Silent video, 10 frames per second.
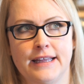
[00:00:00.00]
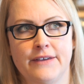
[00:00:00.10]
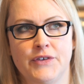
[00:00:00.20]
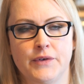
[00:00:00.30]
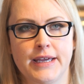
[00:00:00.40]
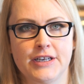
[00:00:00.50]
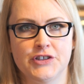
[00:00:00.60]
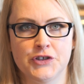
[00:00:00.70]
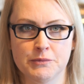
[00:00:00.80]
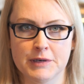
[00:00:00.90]
if you eat
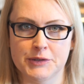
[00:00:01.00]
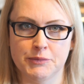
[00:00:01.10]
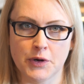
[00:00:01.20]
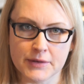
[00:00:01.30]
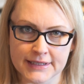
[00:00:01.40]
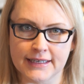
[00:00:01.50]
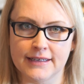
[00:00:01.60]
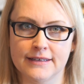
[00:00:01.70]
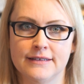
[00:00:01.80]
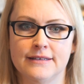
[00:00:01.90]
too much
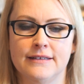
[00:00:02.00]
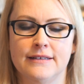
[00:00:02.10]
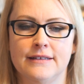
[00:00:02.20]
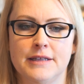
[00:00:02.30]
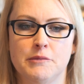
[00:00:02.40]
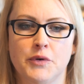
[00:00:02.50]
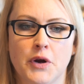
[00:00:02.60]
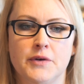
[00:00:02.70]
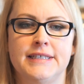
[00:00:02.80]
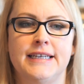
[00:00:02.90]
protein, the
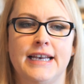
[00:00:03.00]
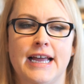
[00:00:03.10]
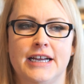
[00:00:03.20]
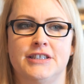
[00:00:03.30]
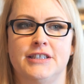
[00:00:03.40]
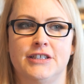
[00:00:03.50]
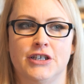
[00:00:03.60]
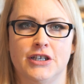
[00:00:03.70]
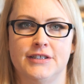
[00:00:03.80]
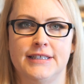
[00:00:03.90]
protein actually
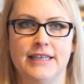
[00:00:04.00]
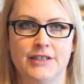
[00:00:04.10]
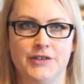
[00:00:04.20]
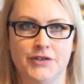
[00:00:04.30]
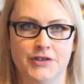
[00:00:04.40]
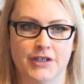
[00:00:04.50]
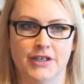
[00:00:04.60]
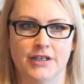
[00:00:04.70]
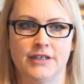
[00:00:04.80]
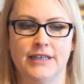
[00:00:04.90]
turns into
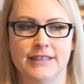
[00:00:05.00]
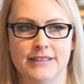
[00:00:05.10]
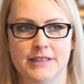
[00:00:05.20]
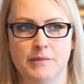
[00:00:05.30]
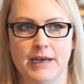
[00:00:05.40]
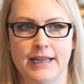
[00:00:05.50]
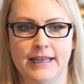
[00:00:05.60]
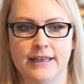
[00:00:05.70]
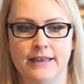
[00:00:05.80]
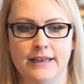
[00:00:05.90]
sugar into the
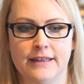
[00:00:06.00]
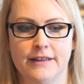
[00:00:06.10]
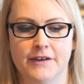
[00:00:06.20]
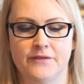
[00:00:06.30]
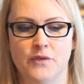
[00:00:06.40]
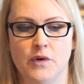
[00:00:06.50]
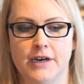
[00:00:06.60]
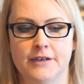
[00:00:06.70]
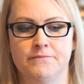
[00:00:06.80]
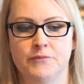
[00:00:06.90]
body,
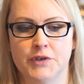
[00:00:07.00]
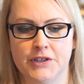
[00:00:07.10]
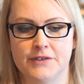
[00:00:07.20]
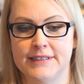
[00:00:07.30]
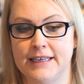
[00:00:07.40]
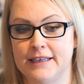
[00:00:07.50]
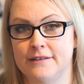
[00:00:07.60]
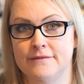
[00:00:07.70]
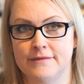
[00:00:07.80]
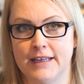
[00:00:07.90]
therefore producing
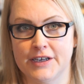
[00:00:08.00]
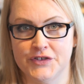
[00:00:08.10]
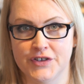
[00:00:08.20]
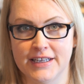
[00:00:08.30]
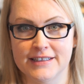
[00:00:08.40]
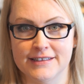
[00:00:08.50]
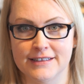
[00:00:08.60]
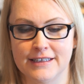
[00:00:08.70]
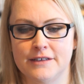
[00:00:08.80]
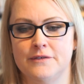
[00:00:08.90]
extra
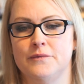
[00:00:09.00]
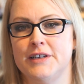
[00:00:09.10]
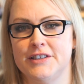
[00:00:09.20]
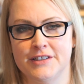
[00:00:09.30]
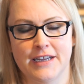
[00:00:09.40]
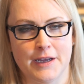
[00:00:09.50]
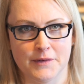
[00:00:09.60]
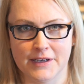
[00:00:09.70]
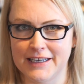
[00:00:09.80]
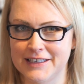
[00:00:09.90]
insulin, which I
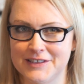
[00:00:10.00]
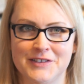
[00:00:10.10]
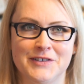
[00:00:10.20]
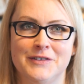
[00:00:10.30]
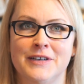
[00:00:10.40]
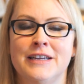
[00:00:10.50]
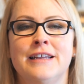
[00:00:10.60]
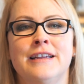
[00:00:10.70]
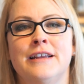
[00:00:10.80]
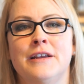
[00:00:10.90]
will get into
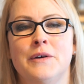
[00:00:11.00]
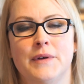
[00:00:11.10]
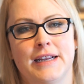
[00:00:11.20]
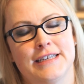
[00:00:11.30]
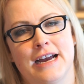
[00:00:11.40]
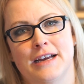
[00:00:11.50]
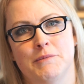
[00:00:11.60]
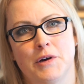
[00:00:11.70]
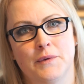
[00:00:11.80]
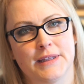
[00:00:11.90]
when I talk
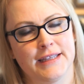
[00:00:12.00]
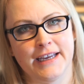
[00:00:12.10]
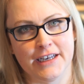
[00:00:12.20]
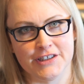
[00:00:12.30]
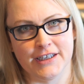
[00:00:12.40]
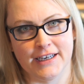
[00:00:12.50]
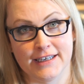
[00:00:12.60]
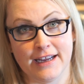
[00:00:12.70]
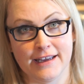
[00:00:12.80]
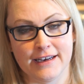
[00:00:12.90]
about what the ketogenic
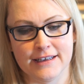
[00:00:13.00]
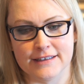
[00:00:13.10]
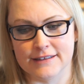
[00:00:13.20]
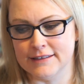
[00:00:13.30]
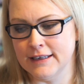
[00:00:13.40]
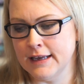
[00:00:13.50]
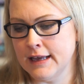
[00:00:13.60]
diet is.